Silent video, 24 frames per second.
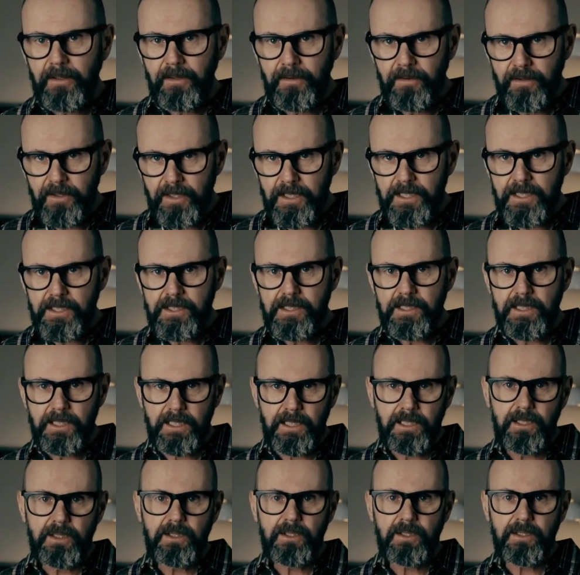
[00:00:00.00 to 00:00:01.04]
these
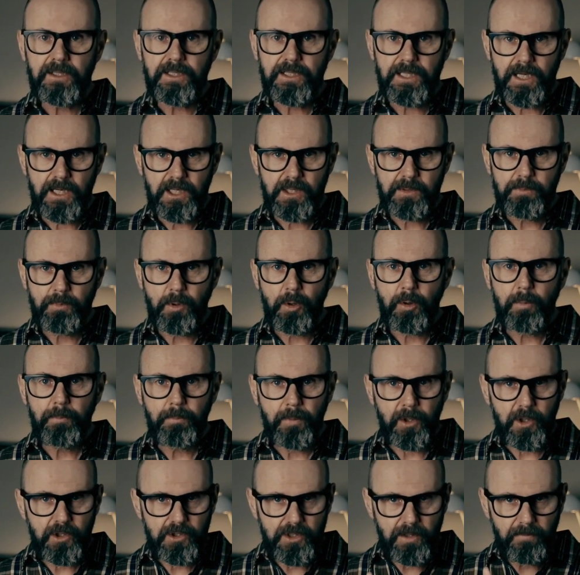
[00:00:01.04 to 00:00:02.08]
in your
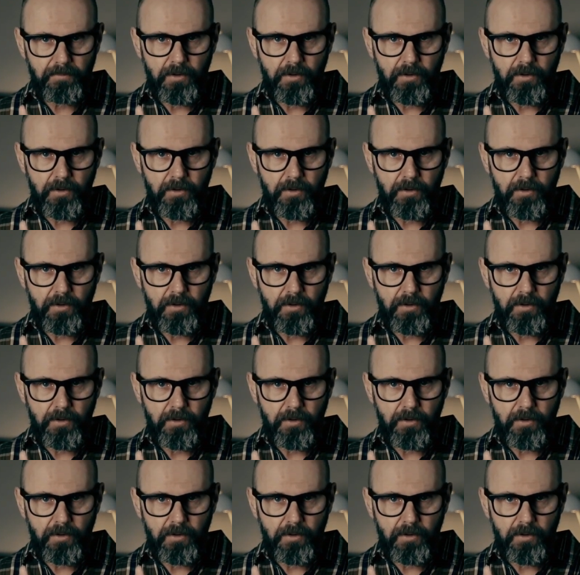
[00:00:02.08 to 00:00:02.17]
textbook because